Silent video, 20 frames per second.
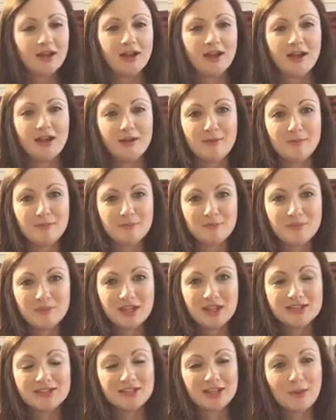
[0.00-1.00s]
the
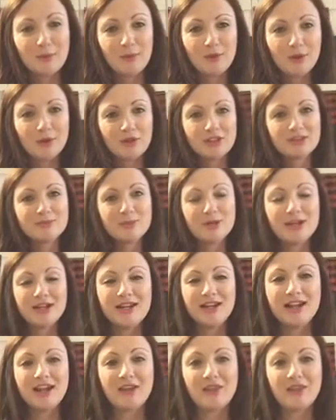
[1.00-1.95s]
kids and I went there this morning,